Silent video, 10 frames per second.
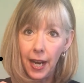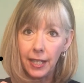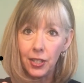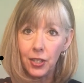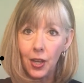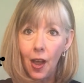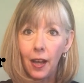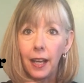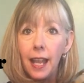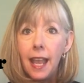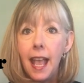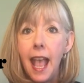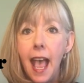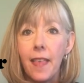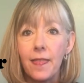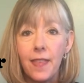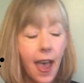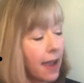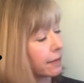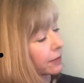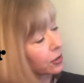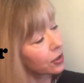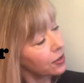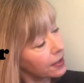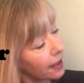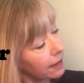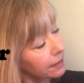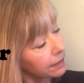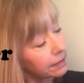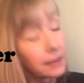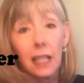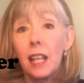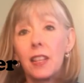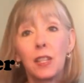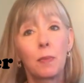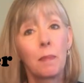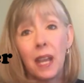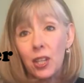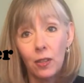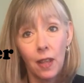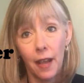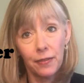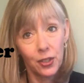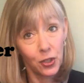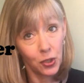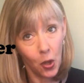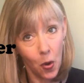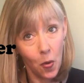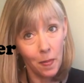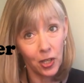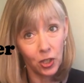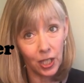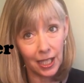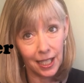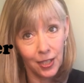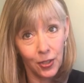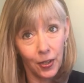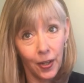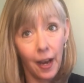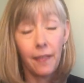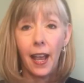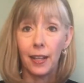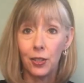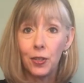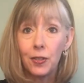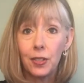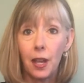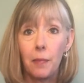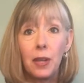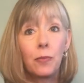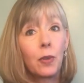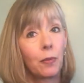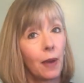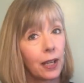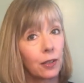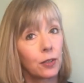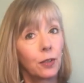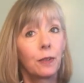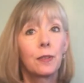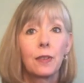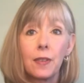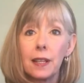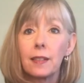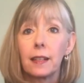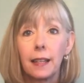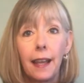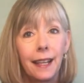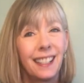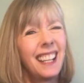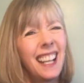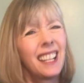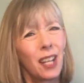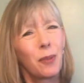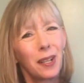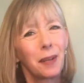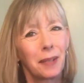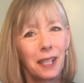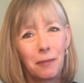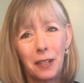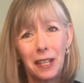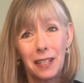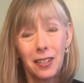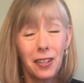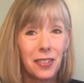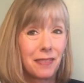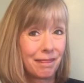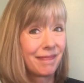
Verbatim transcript: headstock, and that just, uh, this will make your life so much easier. I've had students come in with regular tuners and things like that, and they wind up getting one of these because